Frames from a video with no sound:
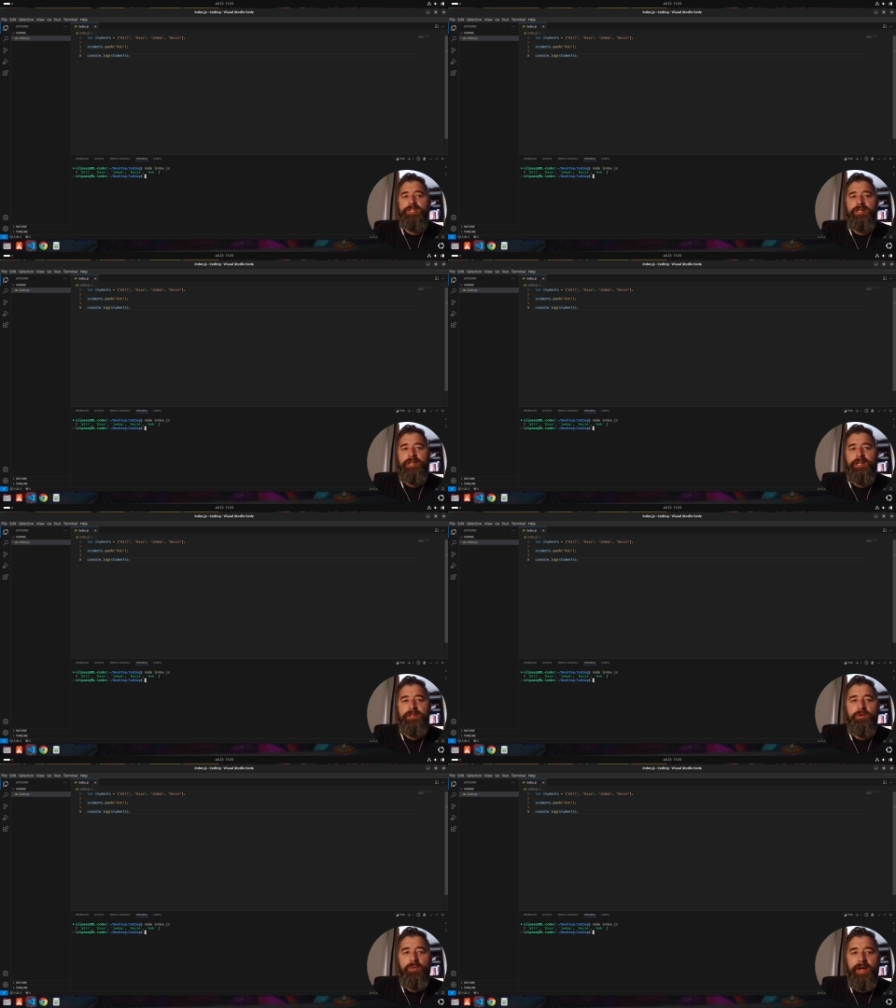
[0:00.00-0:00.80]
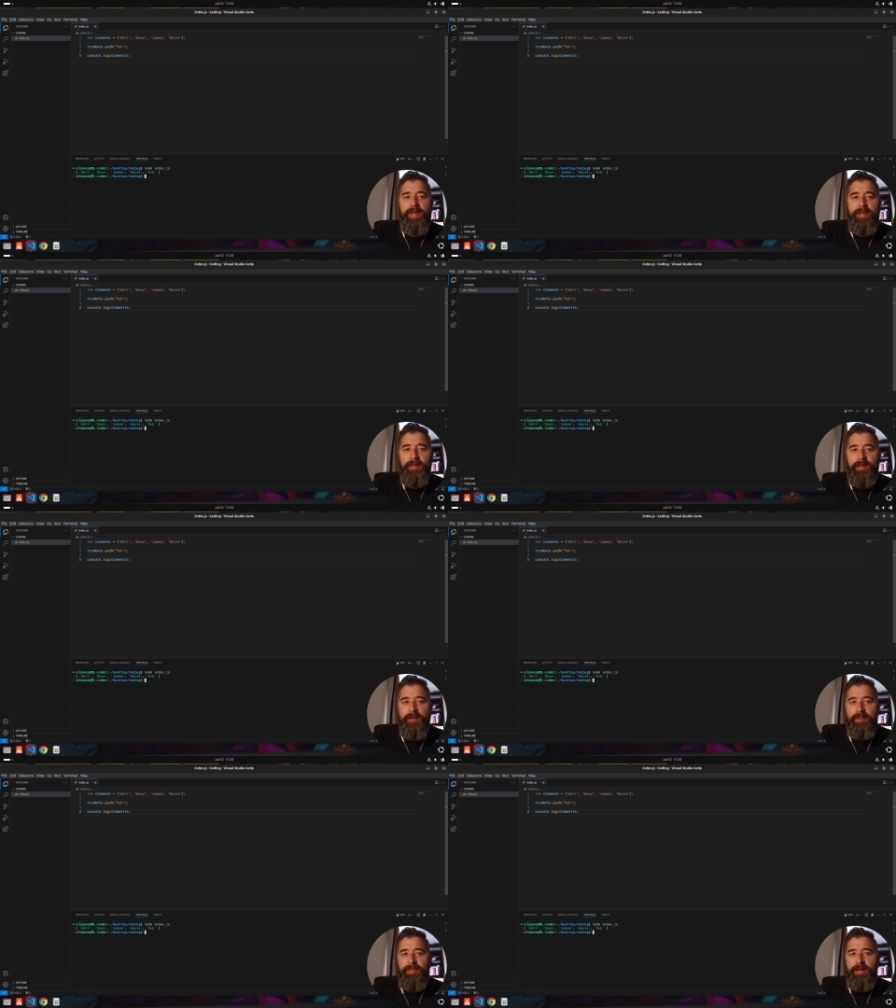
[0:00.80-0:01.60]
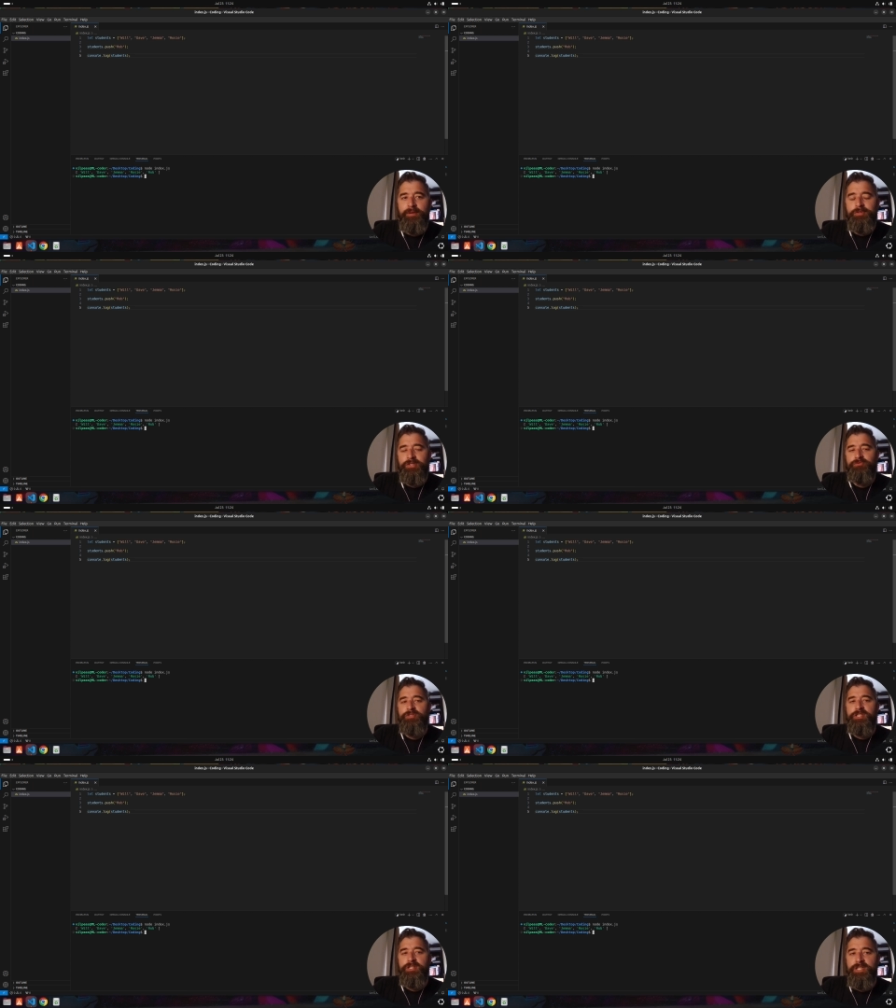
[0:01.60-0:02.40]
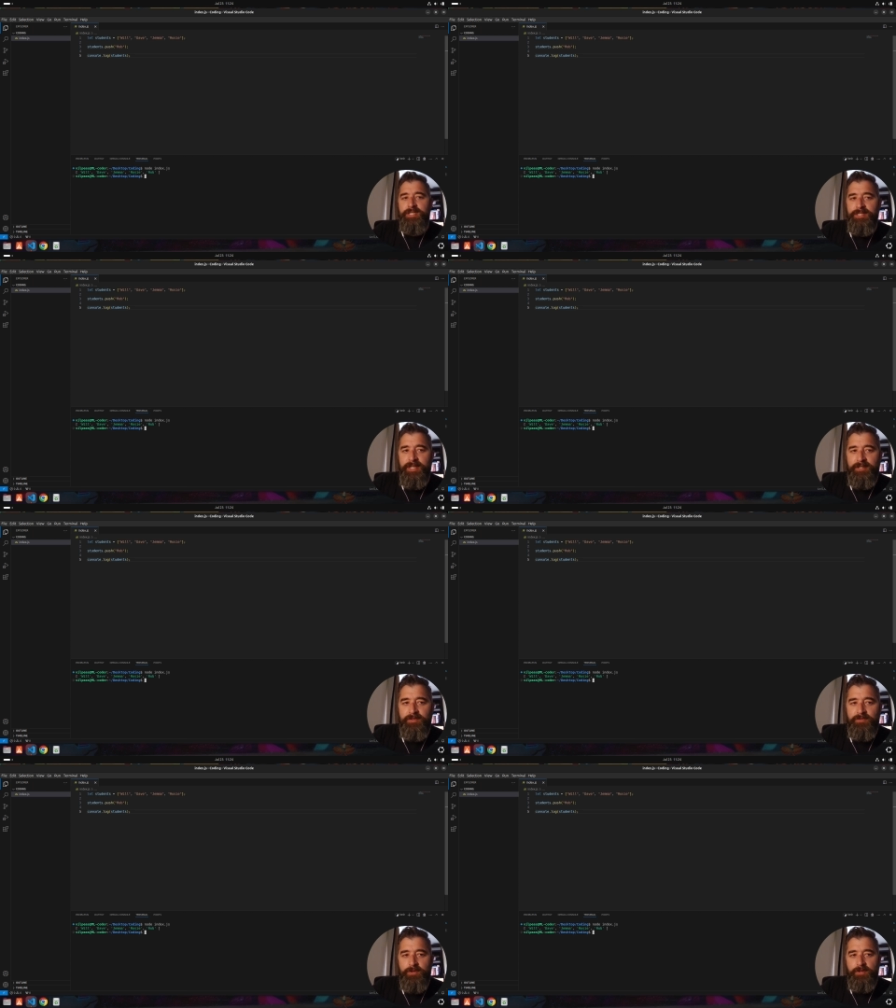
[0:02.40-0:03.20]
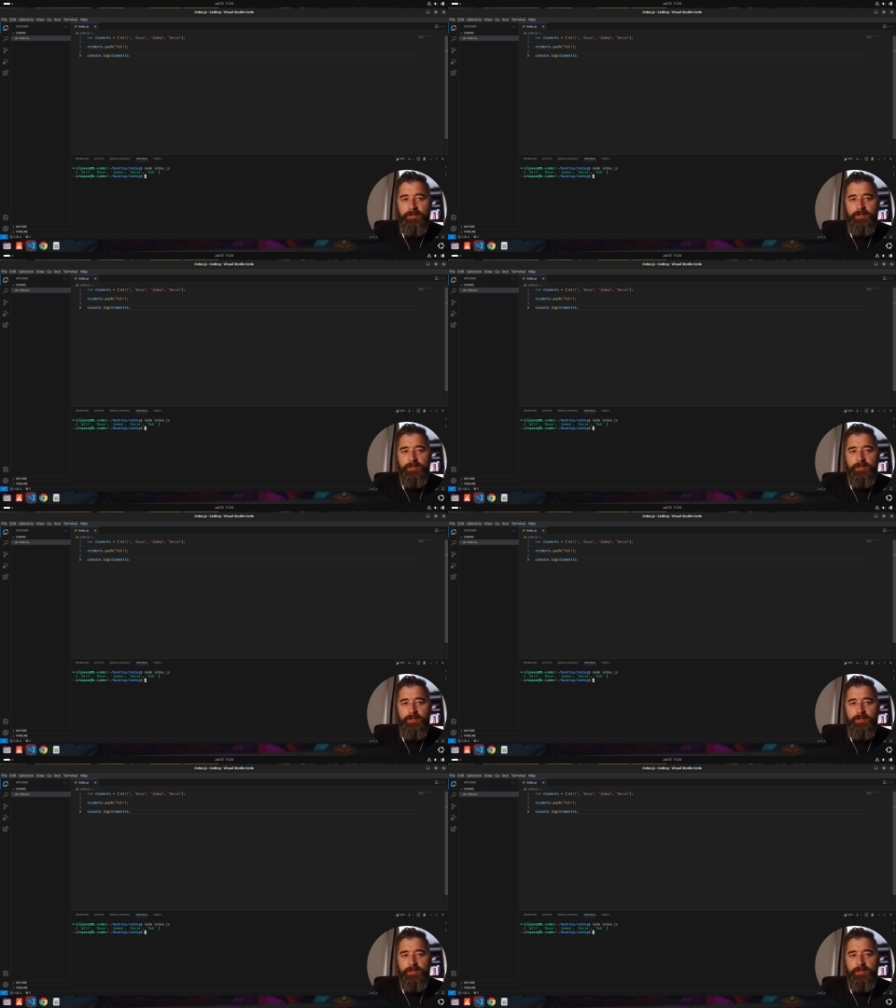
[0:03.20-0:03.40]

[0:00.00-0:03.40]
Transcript: it in the way that it was originally intended for.